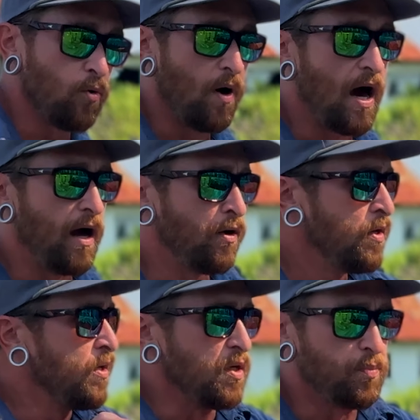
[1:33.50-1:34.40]
a while,
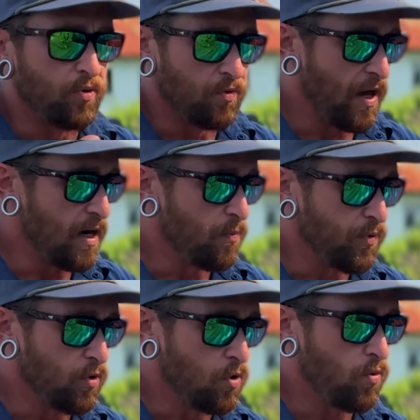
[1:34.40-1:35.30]
you pull that up
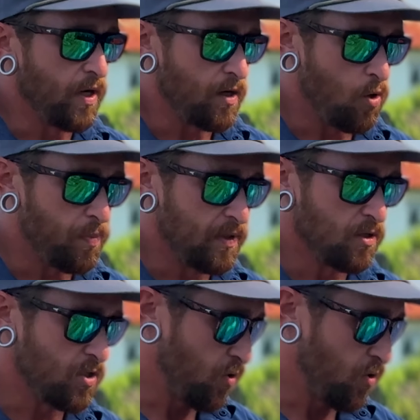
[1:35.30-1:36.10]
real quick, hoping there's a